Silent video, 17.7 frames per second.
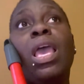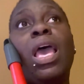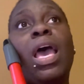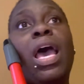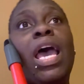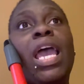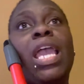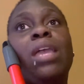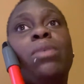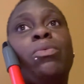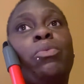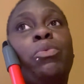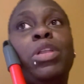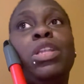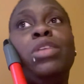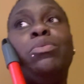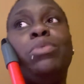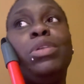I am
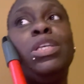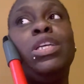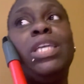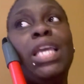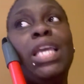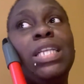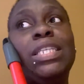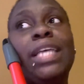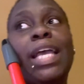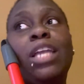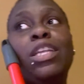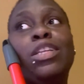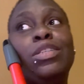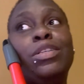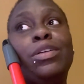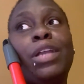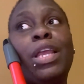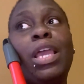really, really getting down and
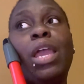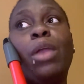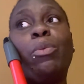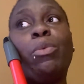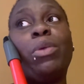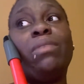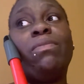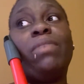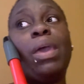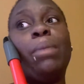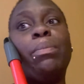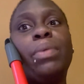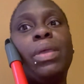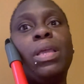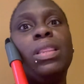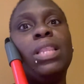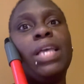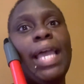dirty and
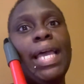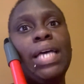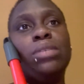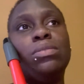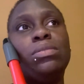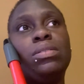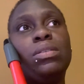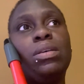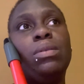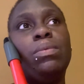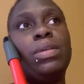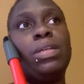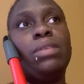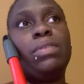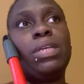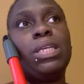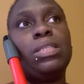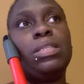revamping the house or
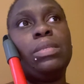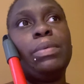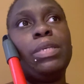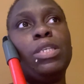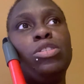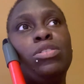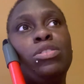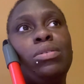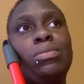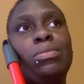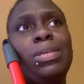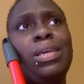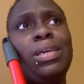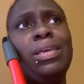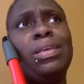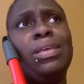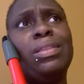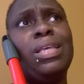whatever case it be. So,
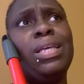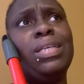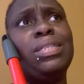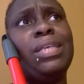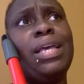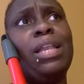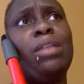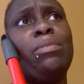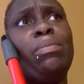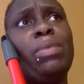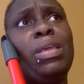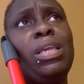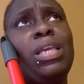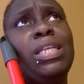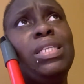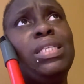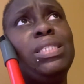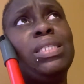yeah, things got to
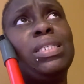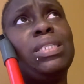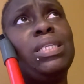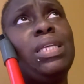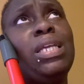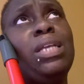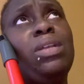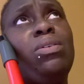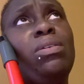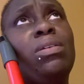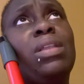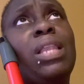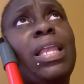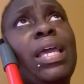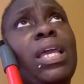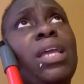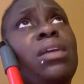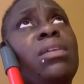be in decency and order.
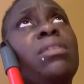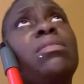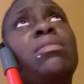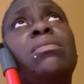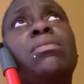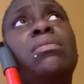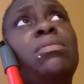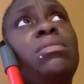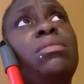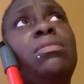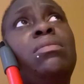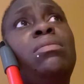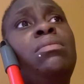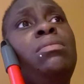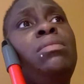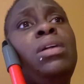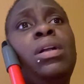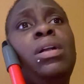Like,
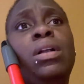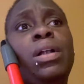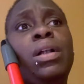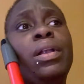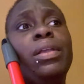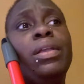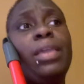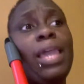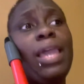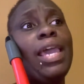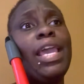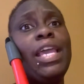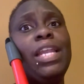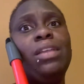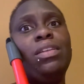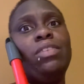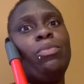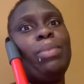yeah,
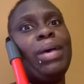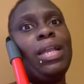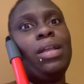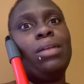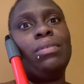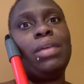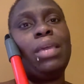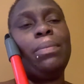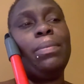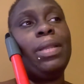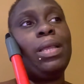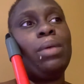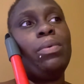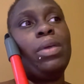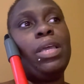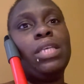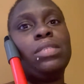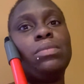and if nobody don't keep it that
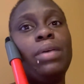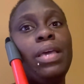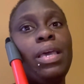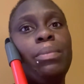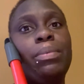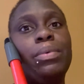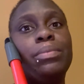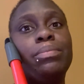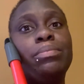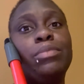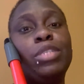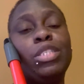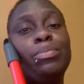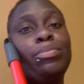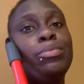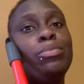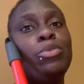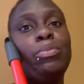way, guess what happened? This
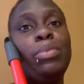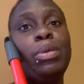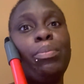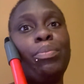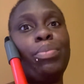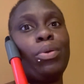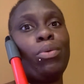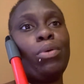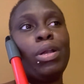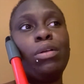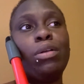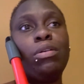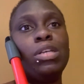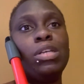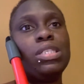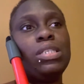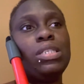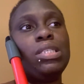broom will be broken
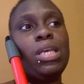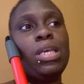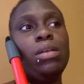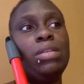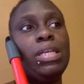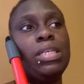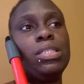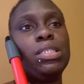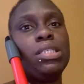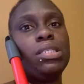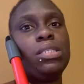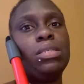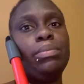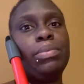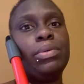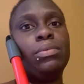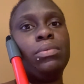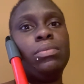across their tail. That's just
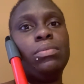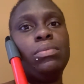simple.